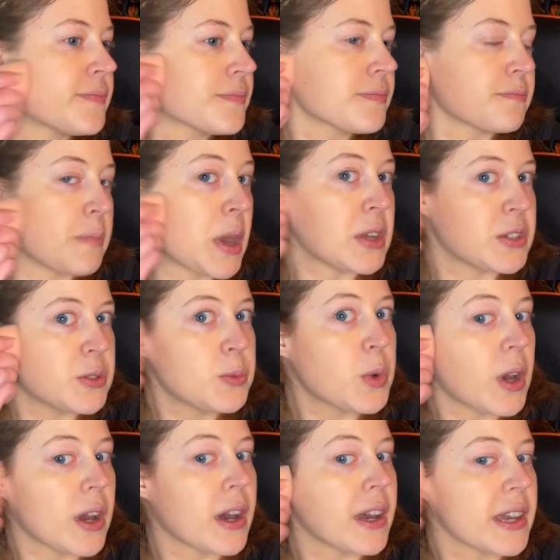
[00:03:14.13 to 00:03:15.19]
Mind you,
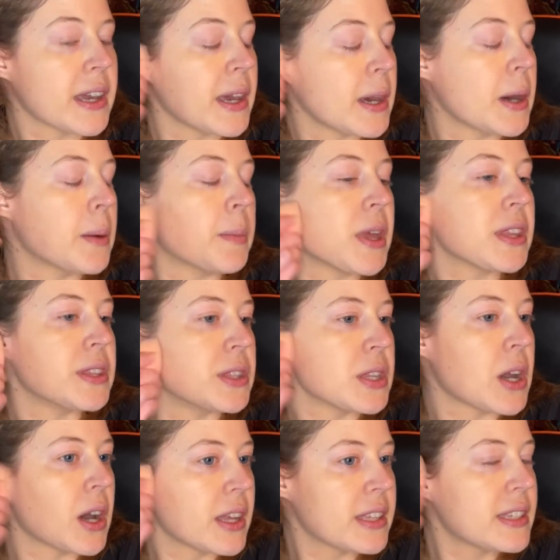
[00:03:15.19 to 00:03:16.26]
I am
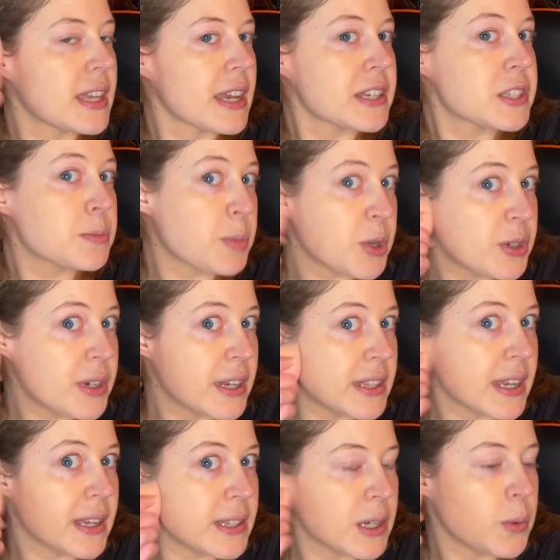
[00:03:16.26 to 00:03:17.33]
not an expert in
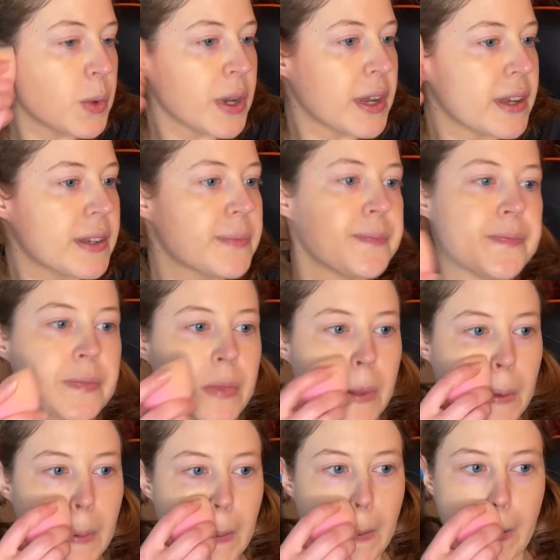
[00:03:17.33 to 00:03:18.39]
any way.
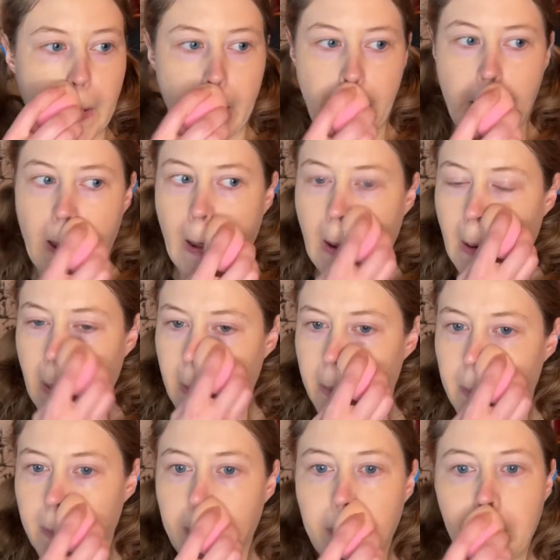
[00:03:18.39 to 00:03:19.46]

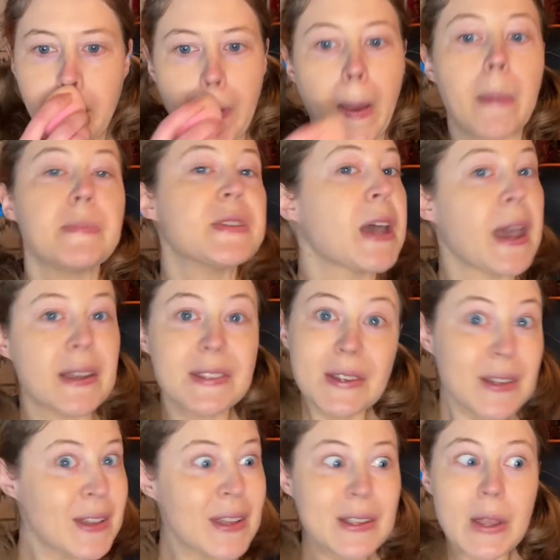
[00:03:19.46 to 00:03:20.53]
I'm
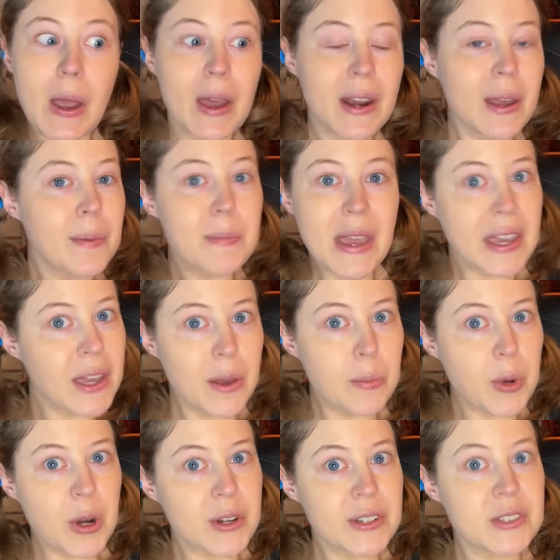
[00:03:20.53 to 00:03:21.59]
technically not a makeup
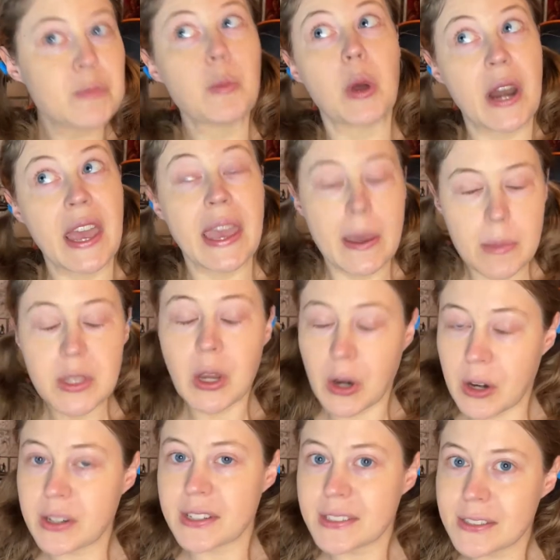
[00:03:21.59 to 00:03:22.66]
artist, but I am an
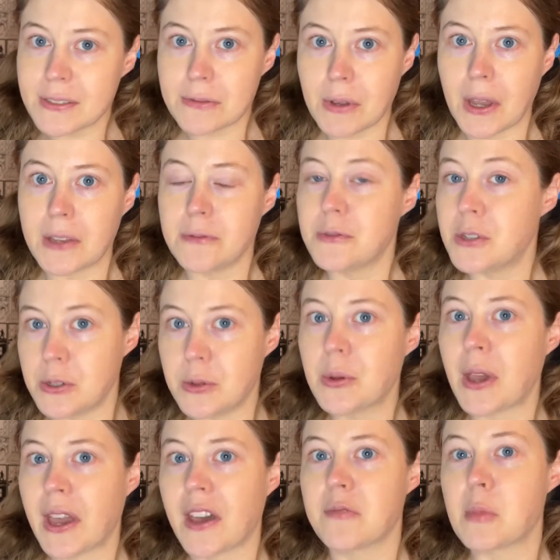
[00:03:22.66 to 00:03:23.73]
artist. I do
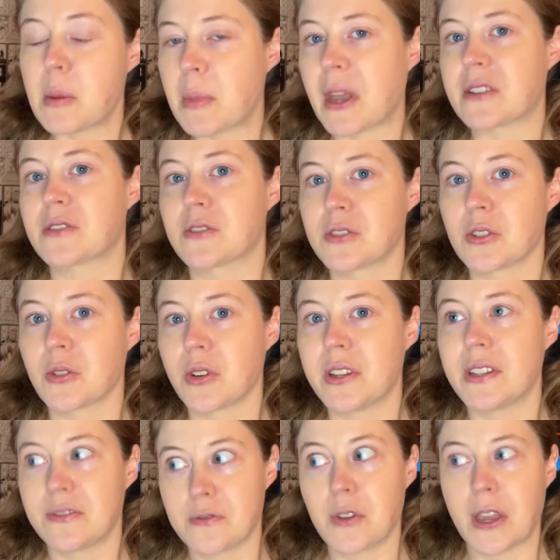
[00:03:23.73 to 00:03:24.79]
have my bachelor's degree
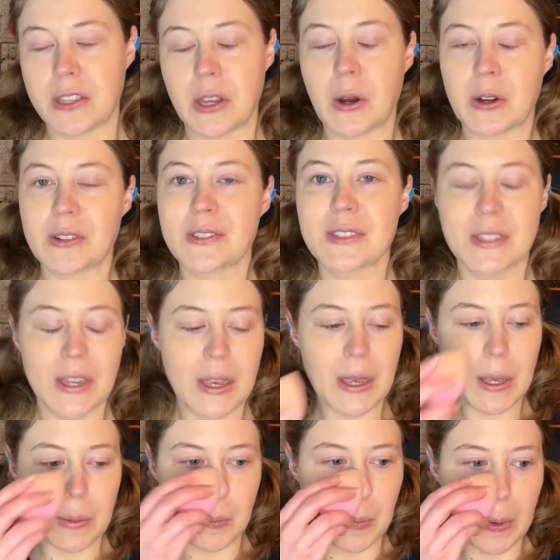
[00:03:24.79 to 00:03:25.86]
in fine arts,
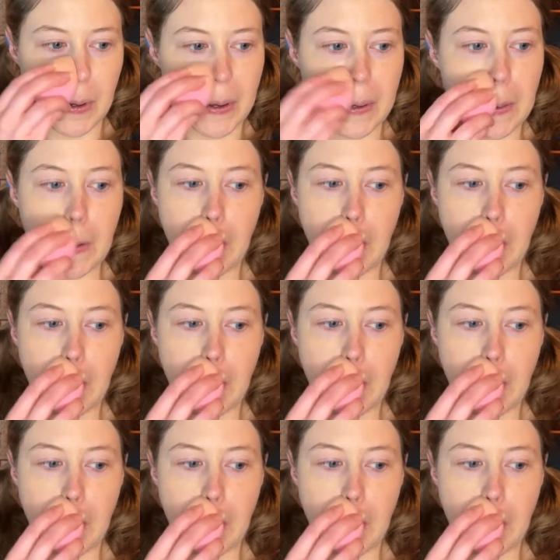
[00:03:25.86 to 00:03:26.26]
but